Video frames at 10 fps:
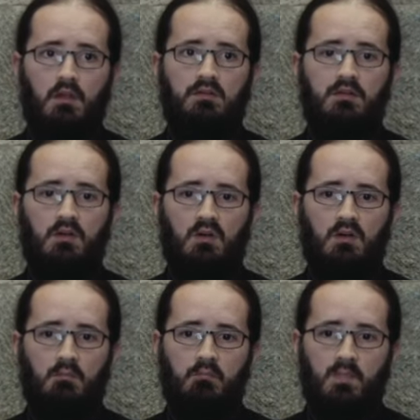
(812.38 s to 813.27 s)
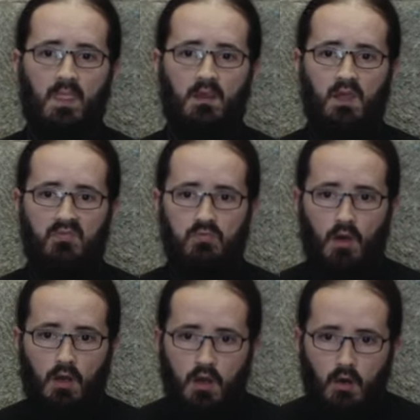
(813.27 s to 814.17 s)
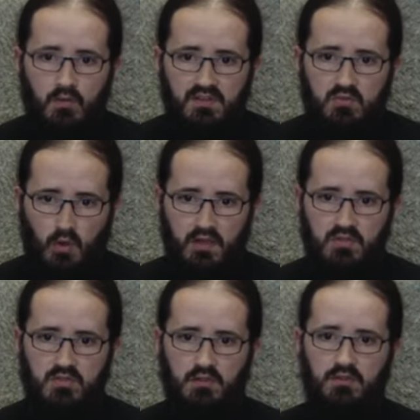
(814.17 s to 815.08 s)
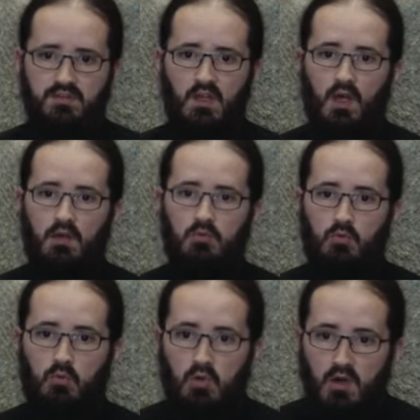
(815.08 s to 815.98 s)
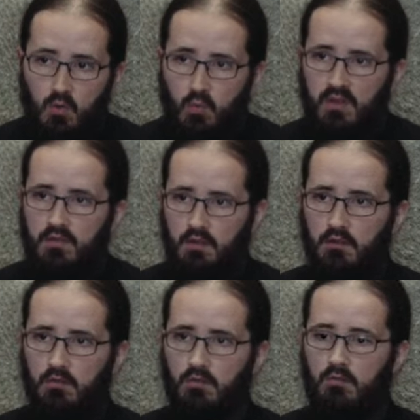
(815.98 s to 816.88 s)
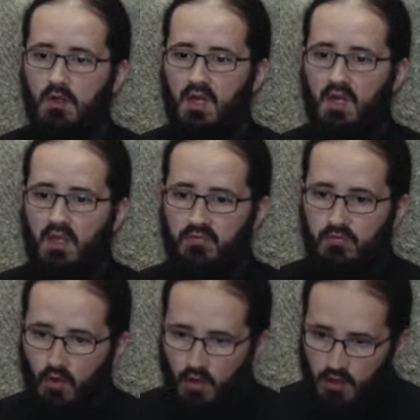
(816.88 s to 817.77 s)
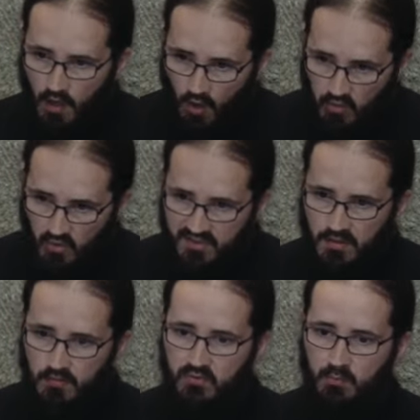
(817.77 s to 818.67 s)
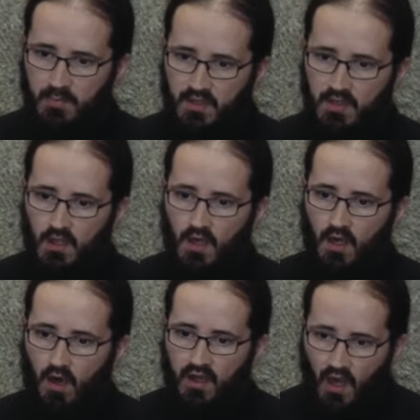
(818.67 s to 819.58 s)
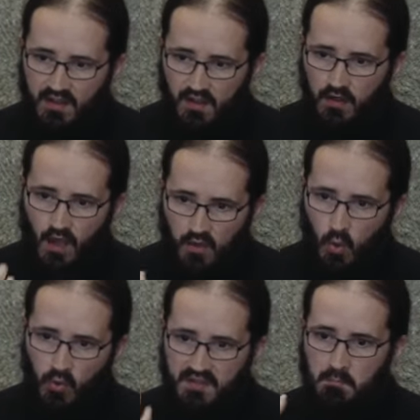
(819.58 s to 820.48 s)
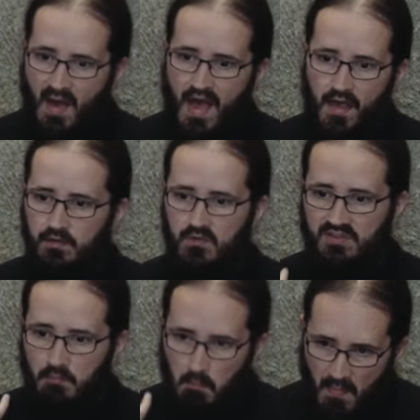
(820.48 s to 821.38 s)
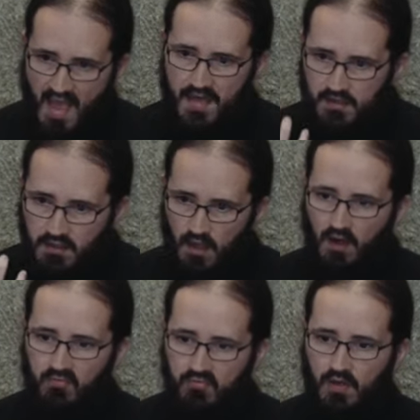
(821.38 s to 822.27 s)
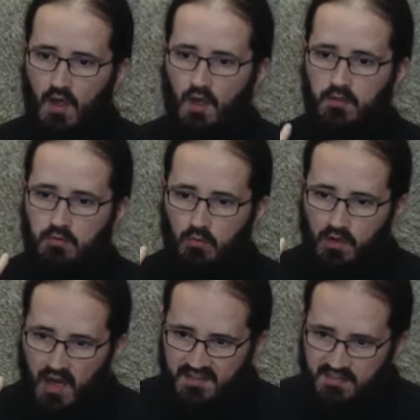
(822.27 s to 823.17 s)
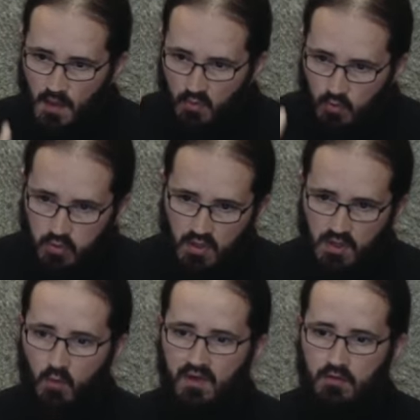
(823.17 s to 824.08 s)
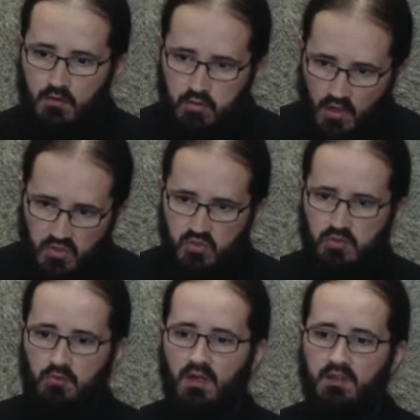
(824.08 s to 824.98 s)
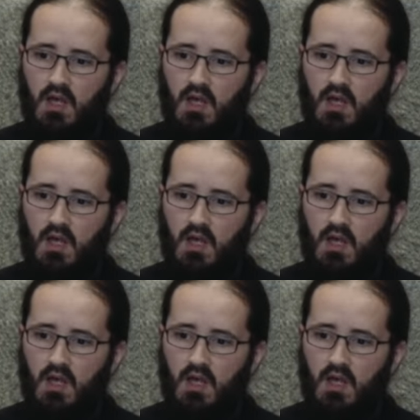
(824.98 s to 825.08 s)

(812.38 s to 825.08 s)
So if you allow these questions to grow within you, if you allow yourself to be, I call it mad, just mad enough to let them grow and crush you